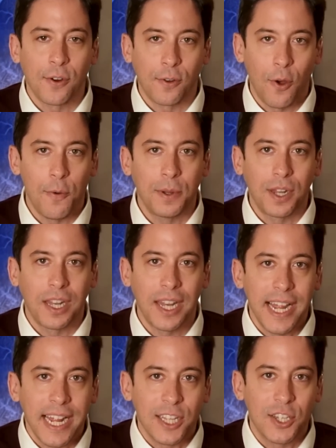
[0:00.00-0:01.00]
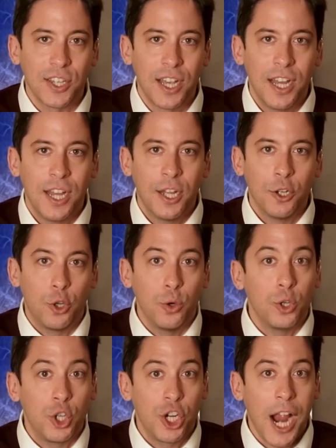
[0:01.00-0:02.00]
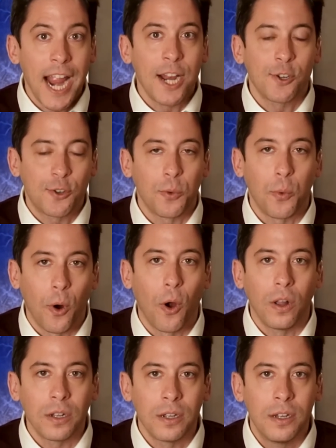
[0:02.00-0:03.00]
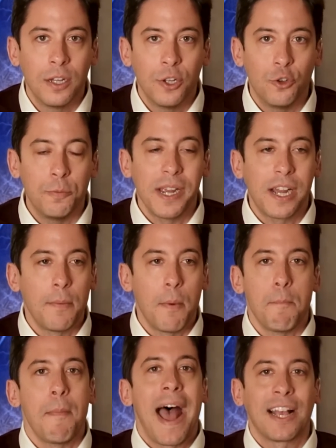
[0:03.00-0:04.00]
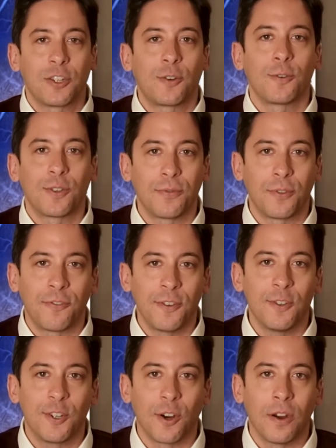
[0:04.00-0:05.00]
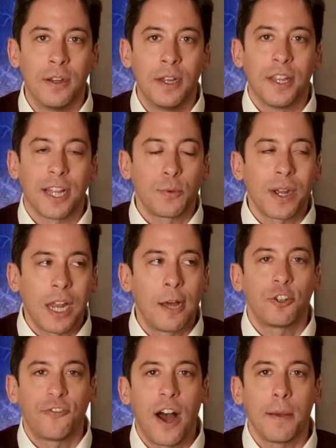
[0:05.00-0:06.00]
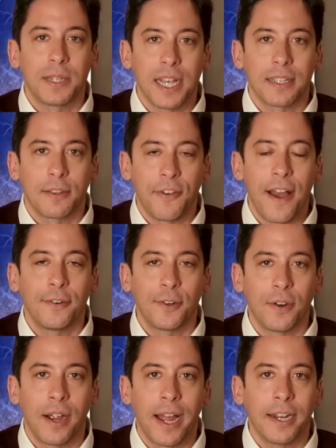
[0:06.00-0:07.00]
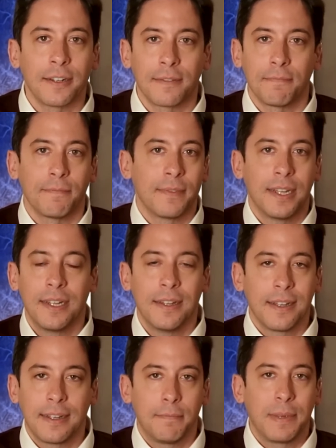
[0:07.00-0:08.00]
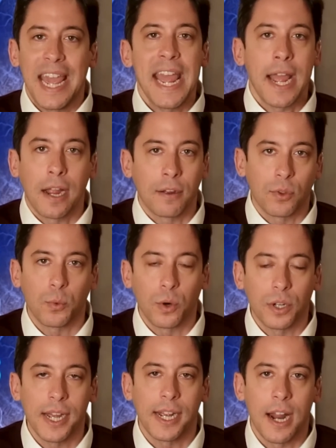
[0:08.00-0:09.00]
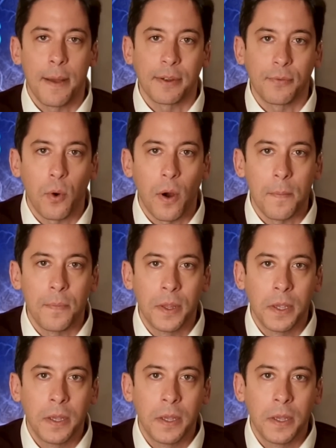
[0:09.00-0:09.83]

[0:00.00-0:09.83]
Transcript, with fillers: global elites to change the world, to become masters of the future. That's what Klaus Schwab says, the founder and king of the World Economic Forum.